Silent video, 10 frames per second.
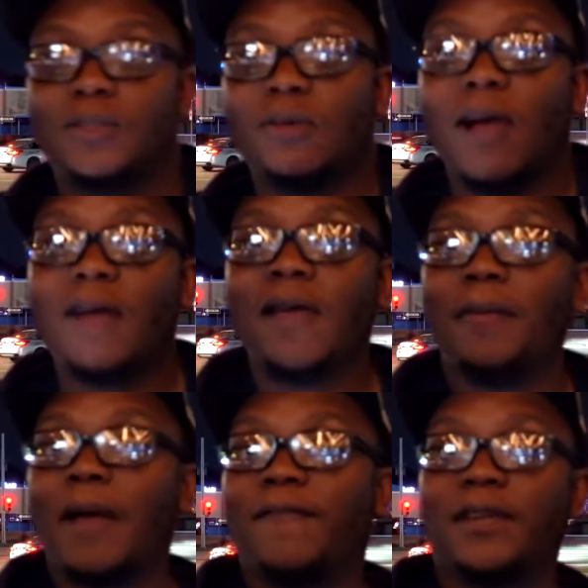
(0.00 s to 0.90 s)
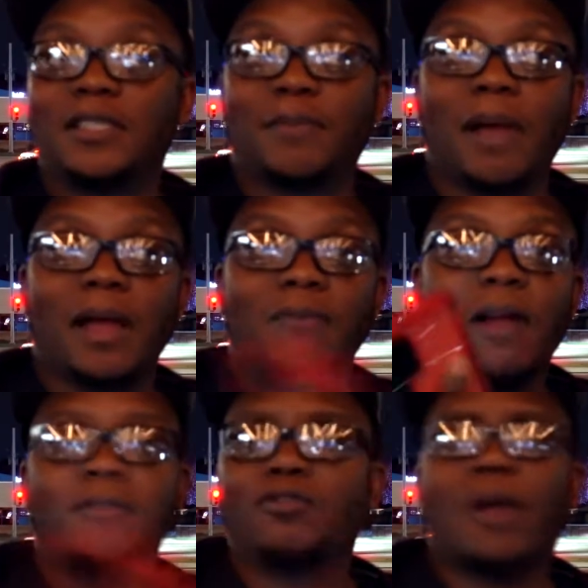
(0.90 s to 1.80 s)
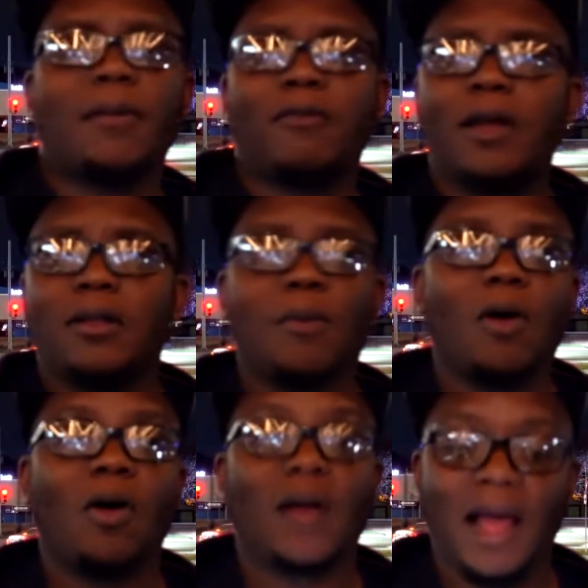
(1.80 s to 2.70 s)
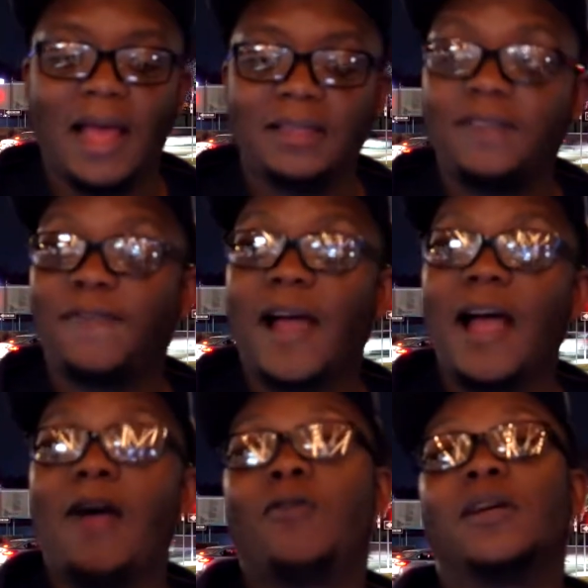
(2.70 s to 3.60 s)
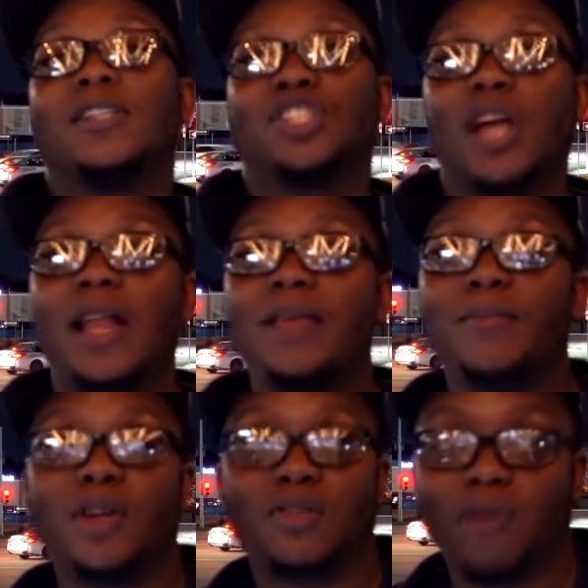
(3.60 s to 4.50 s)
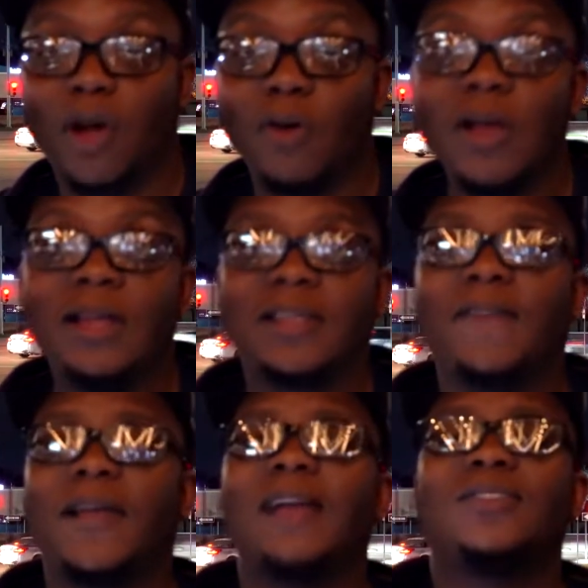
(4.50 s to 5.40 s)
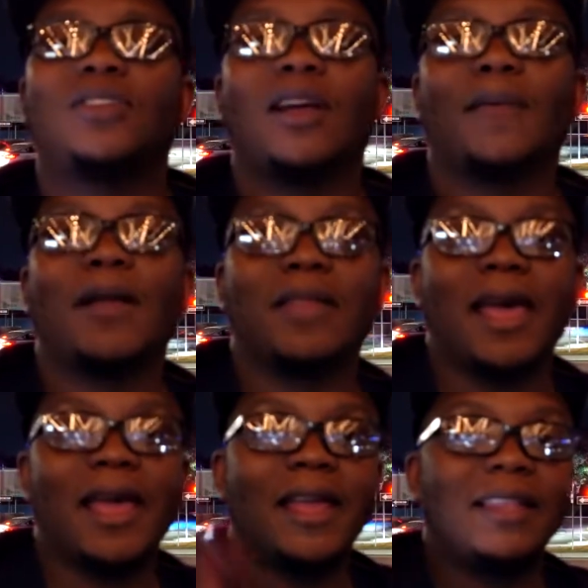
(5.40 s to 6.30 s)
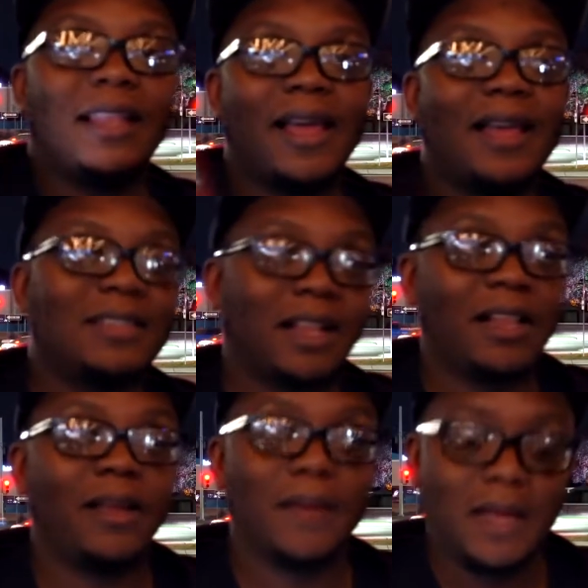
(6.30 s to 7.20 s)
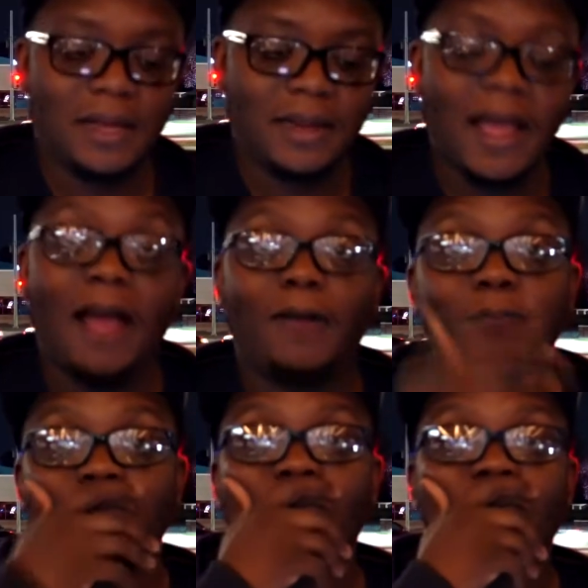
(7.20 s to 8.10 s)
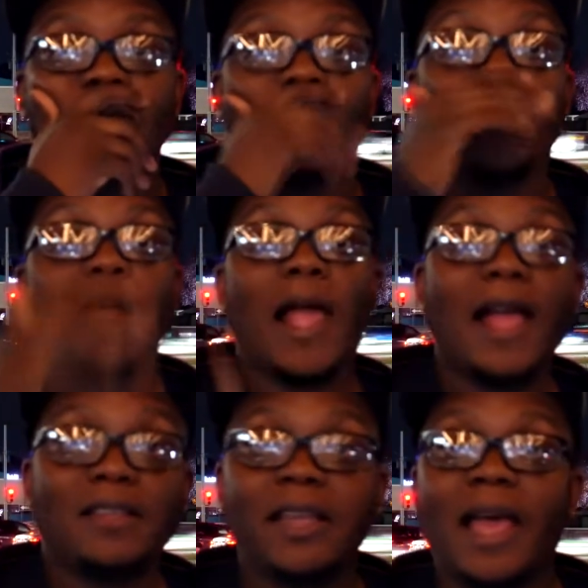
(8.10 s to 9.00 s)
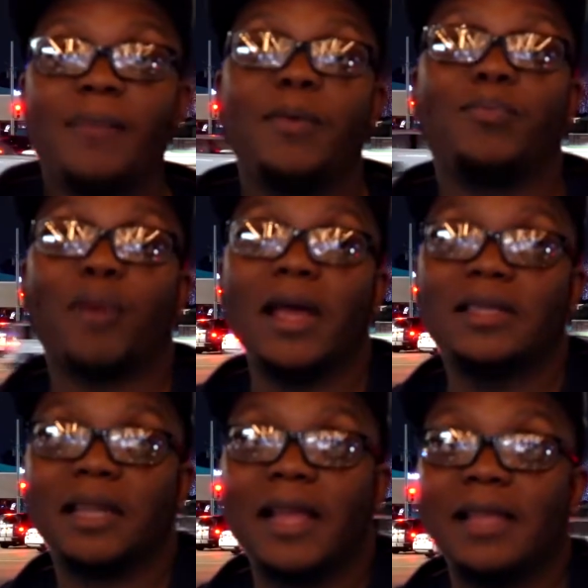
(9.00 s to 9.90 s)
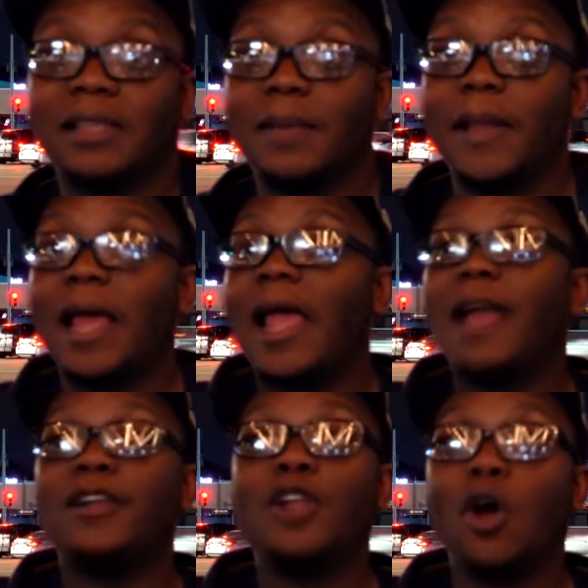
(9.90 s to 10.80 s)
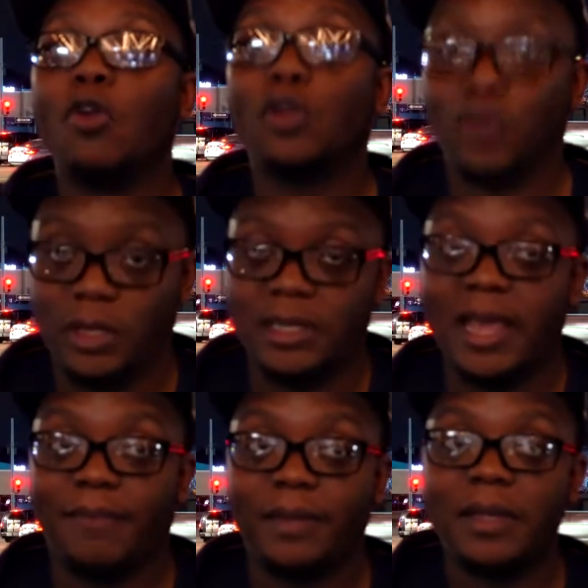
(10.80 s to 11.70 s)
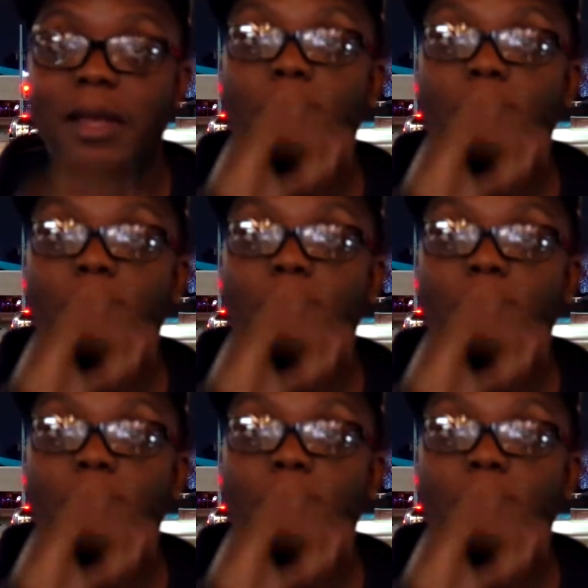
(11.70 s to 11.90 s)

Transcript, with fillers: So while I was at my first spot, while I was driving around the mall, I actually found a shiny Murkrow. So I forgot to talk about that in the last clip. Now, what actually happened prior to the last clip, and I had no clue this happened.